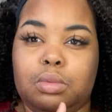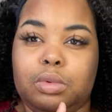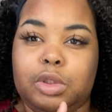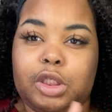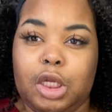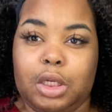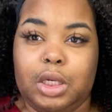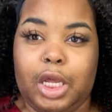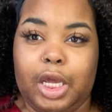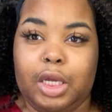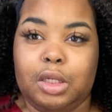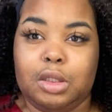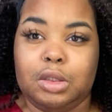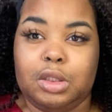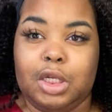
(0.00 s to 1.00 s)

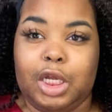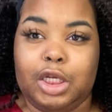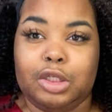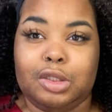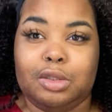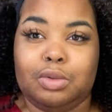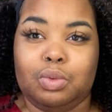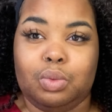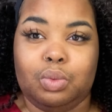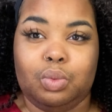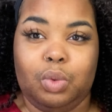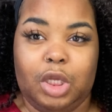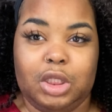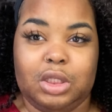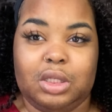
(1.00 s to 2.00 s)
Sunday, today is
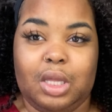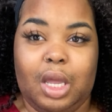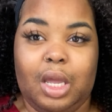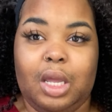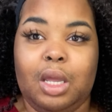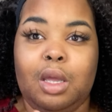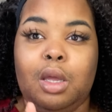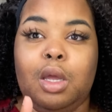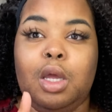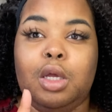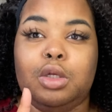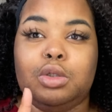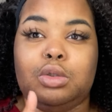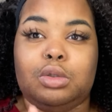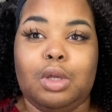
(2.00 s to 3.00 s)
Wednesday.
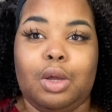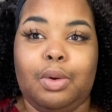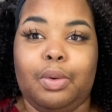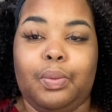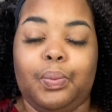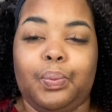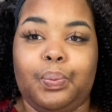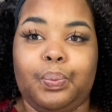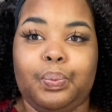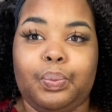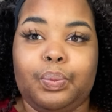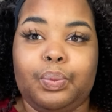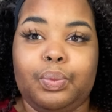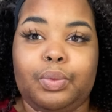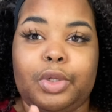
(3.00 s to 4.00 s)
So
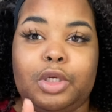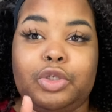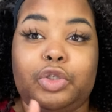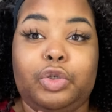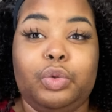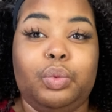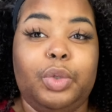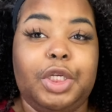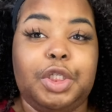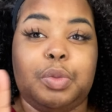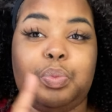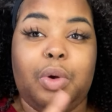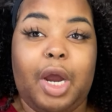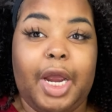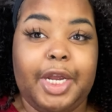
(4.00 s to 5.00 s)
2 weeks
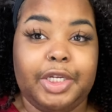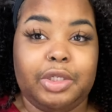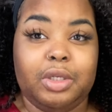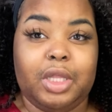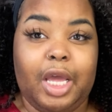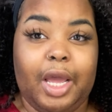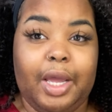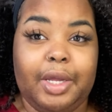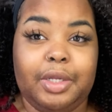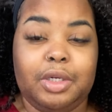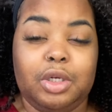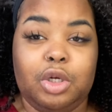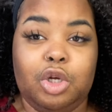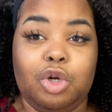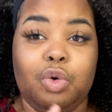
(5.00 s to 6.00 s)
prior to that,
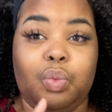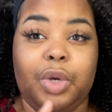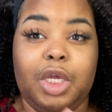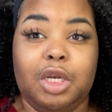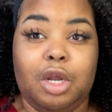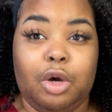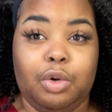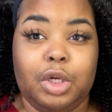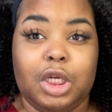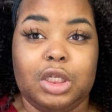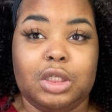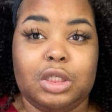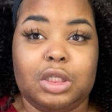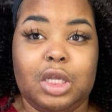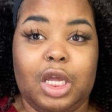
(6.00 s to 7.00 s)
we
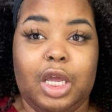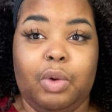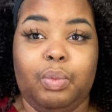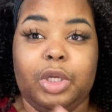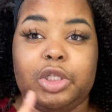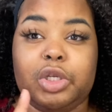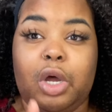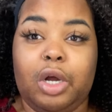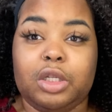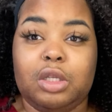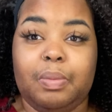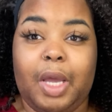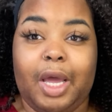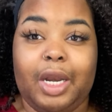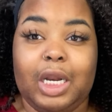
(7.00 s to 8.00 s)
noticed and we talked
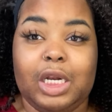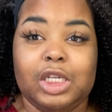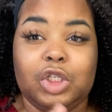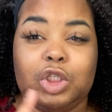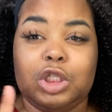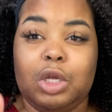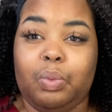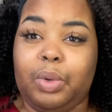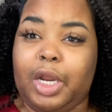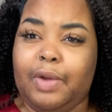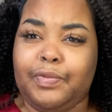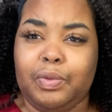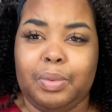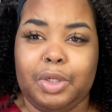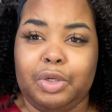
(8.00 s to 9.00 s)
about it, and she said, what
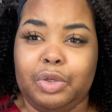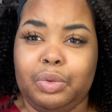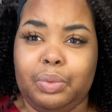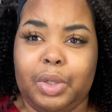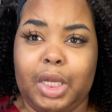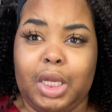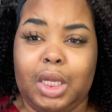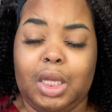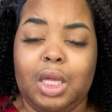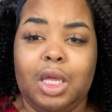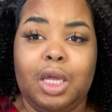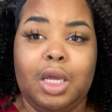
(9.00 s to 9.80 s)
have you been doing?